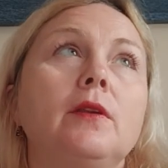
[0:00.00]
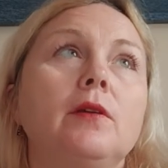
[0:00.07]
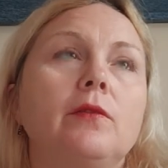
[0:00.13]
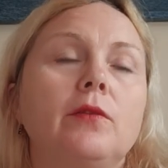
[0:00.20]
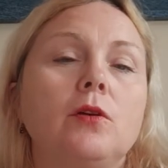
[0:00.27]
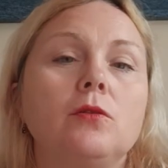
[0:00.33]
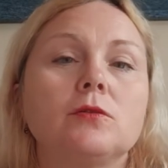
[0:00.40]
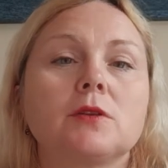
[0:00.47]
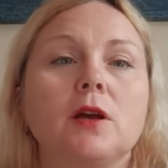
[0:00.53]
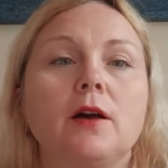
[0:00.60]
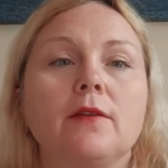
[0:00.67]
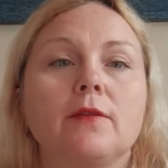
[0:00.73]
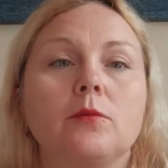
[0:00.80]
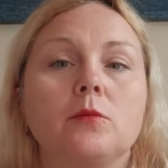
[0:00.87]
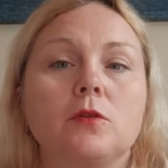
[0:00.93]
Those are
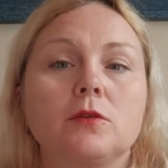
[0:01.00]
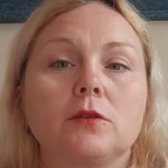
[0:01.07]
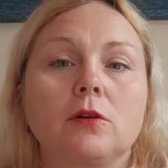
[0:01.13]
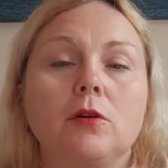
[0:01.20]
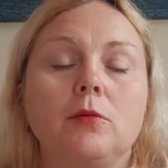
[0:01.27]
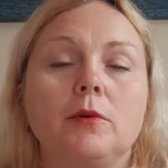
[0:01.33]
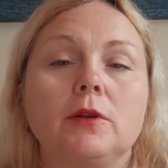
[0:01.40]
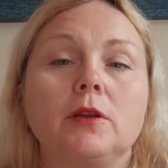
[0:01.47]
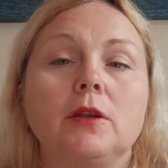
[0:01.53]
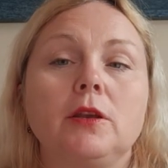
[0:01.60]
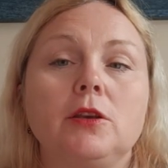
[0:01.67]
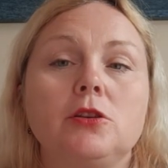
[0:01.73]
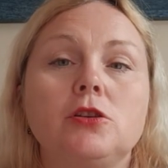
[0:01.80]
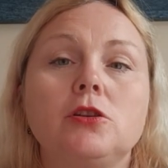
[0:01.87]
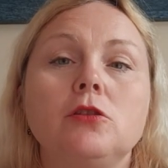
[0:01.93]
the most common
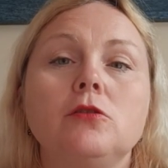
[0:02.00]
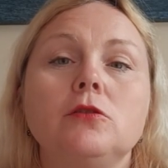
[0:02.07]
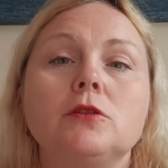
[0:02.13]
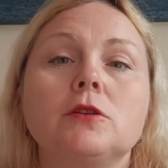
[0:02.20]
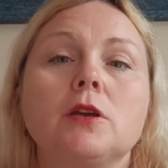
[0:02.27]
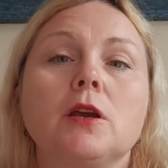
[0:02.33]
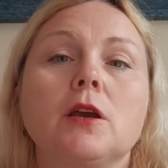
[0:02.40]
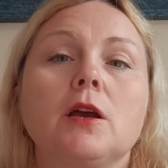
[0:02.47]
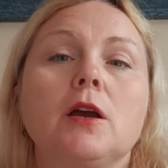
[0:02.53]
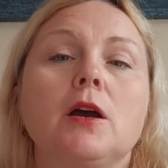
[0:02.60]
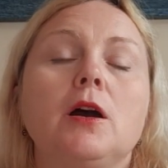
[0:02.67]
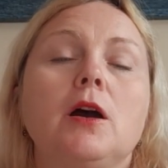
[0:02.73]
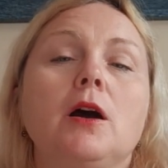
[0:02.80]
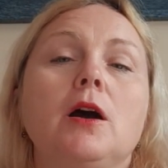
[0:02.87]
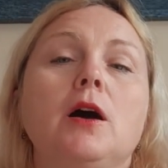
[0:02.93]
issues.
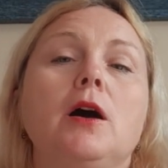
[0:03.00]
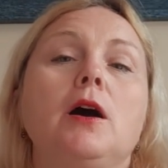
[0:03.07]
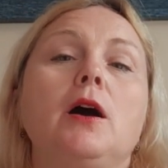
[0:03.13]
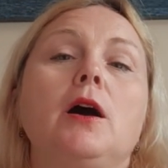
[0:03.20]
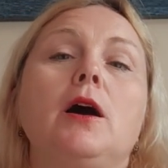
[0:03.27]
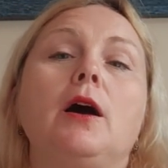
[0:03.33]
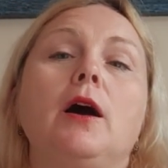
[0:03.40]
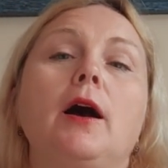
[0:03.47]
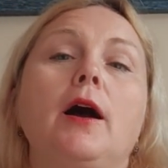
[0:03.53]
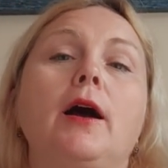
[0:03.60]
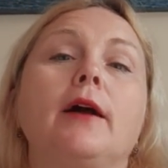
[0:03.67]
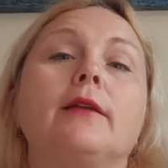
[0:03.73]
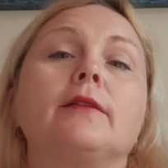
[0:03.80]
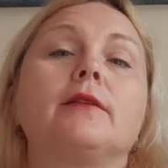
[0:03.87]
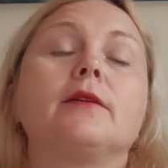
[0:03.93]

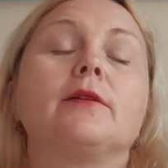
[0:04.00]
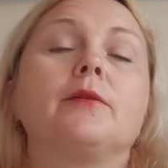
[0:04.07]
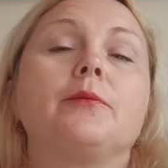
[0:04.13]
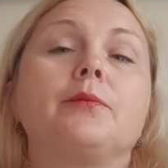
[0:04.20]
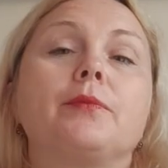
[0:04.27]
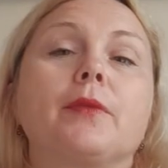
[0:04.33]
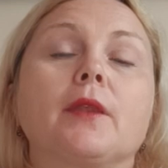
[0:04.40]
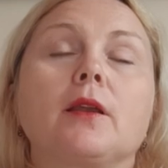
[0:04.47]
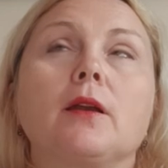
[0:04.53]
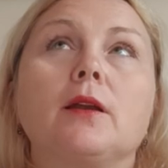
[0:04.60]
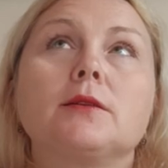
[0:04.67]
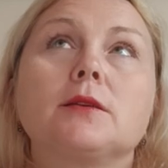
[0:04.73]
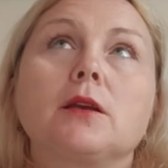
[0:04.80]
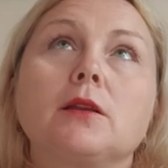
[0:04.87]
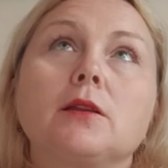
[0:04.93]
And
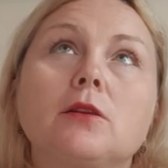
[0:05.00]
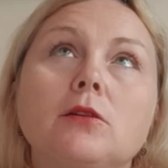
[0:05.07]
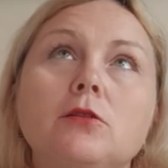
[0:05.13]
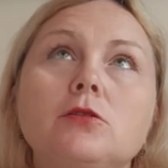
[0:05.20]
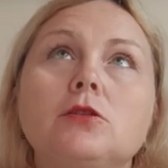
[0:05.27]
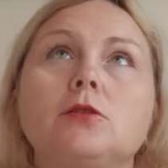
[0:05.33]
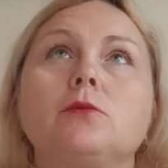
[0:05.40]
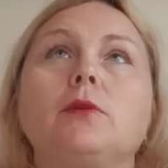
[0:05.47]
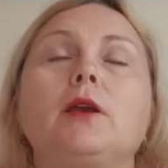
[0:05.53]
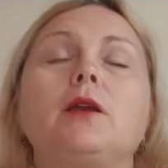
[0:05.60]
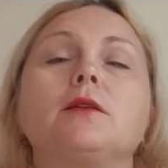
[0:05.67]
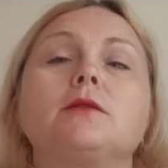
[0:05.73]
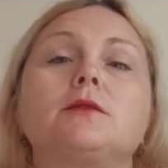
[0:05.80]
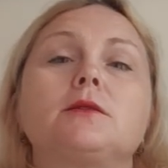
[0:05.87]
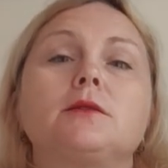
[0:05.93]
as a conclusion, we
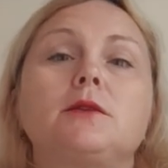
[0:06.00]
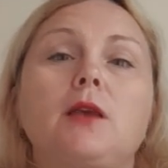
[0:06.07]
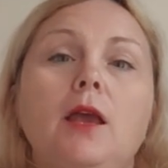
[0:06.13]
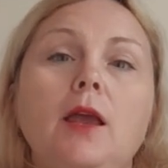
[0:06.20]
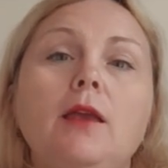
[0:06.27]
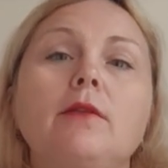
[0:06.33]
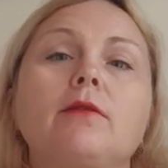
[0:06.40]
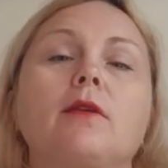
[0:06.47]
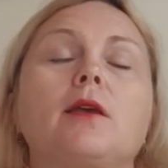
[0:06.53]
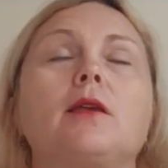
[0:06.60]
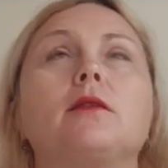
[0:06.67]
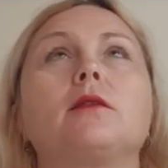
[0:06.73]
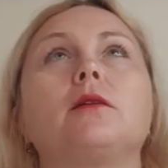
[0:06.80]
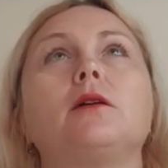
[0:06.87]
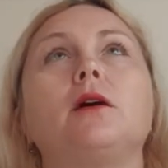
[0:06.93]
can say
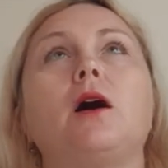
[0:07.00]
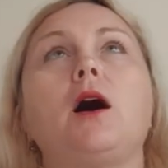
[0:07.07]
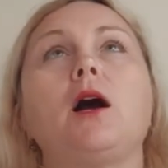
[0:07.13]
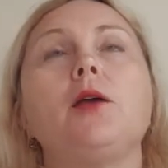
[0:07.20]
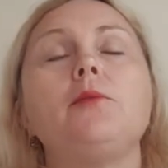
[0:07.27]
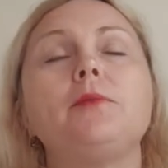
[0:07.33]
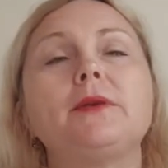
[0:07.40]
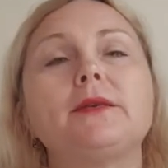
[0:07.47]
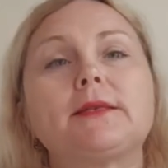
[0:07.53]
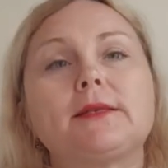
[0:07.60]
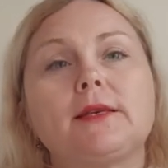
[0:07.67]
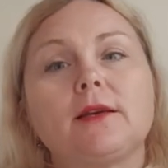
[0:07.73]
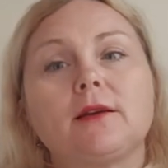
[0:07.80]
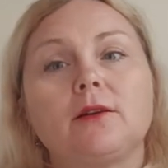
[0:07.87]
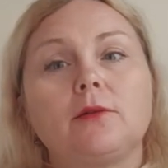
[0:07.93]
that
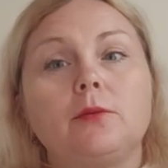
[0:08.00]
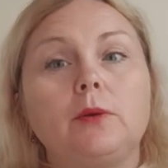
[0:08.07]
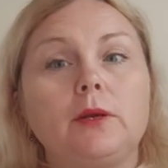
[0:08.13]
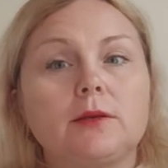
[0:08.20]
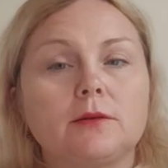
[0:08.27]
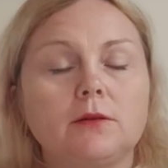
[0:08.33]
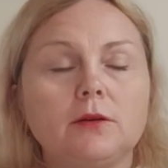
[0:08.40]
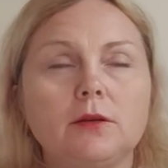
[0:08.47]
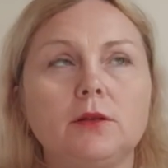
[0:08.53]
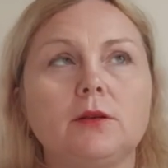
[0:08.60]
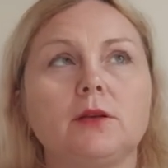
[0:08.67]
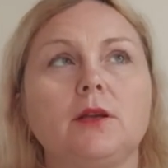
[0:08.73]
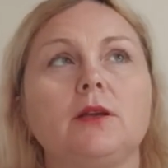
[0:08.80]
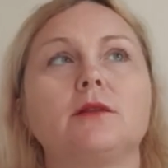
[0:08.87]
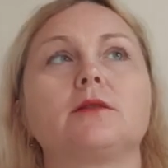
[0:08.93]
IPsec
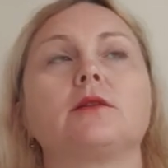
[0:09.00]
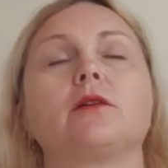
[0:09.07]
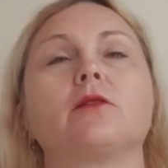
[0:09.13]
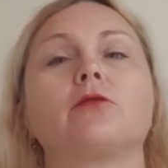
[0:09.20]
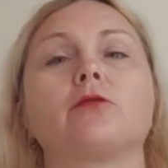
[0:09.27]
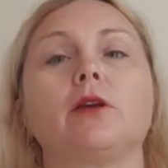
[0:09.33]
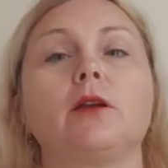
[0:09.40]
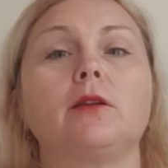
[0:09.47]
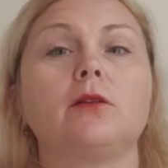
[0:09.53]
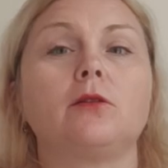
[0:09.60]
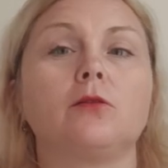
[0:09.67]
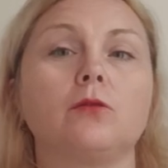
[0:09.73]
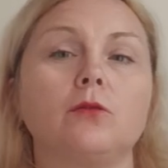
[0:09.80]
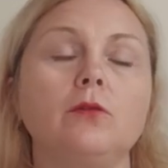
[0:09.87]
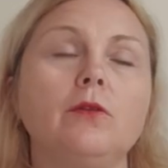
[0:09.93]
Wizard is a great
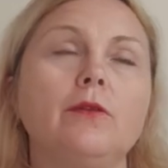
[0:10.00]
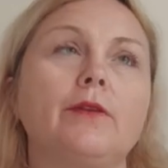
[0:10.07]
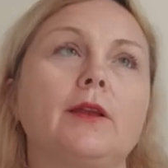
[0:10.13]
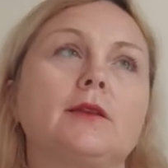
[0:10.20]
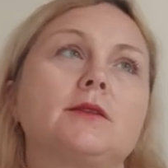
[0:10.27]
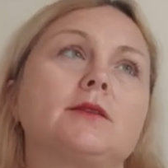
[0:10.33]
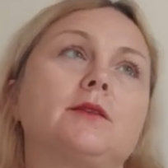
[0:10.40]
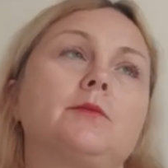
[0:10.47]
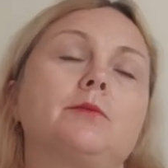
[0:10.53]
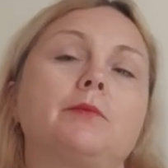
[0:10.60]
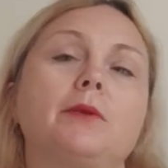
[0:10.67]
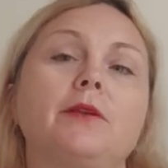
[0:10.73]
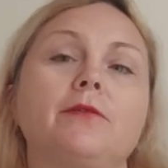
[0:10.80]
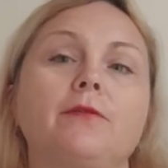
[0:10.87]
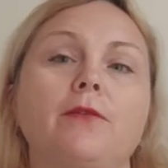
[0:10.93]
tool that
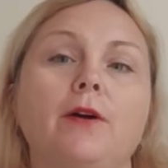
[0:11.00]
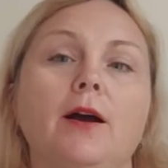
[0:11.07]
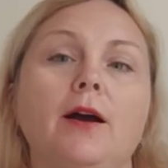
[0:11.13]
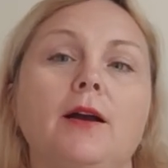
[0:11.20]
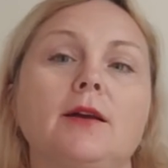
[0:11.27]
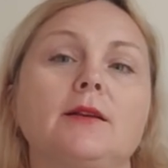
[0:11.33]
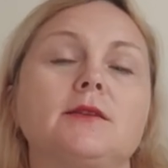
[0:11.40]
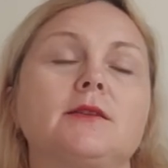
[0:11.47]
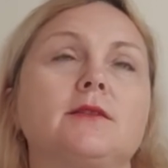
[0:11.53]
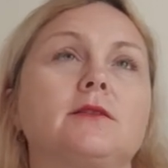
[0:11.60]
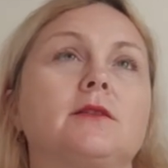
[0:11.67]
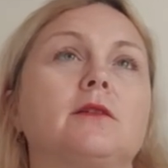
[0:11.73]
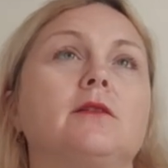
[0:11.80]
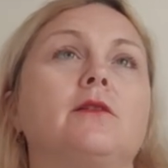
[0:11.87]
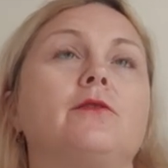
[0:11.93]
simplifies
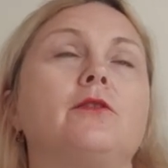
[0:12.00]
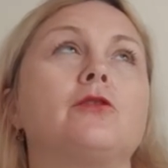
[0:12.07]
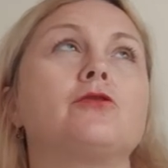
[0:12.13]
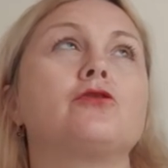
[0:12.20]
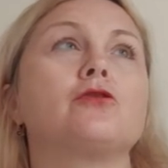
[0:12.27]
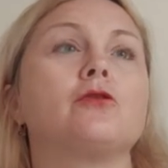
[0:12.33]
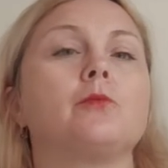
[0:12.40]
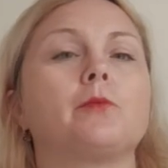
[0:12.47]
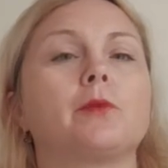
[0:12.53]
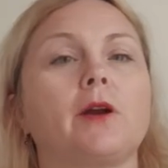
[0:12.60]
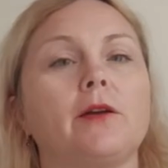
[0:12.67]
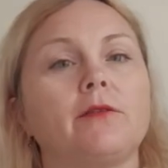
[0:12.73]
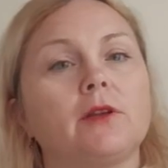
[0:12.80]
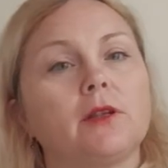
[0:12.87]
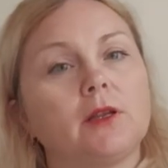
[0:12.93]
virtual
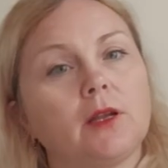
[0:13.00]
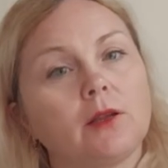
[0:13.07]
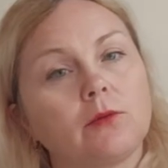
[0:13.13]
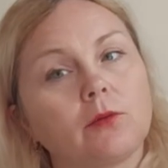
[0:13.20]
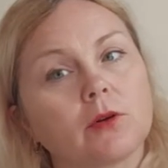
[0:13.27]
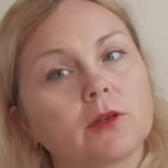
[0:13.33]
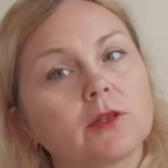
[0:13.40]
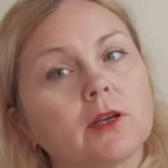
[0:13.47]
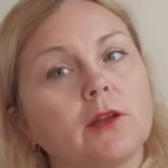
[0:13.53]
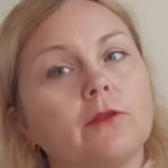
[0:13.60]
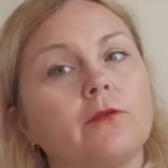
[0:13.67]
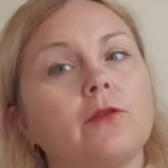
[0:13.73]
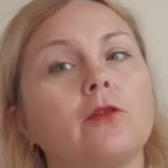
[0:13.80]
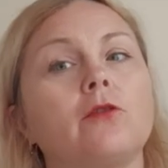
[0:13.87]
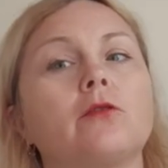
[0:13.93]
private networks
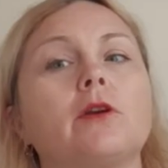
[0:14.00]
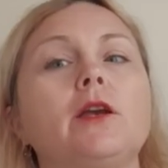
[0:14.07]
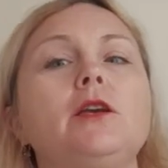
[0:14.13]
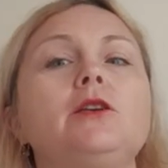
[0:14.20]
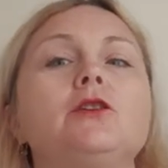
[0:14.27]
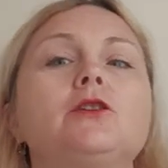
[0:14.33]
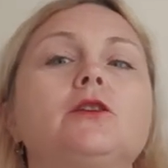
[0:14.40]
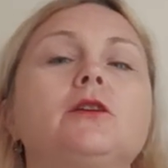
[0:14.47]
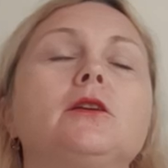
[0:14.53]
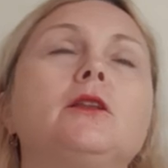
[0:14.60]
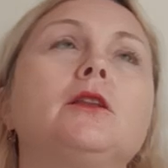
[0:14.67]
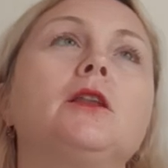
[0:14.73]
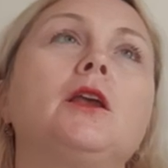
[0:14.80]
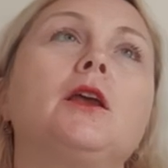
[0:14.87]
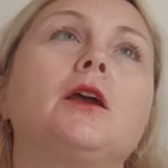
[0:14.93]
configuration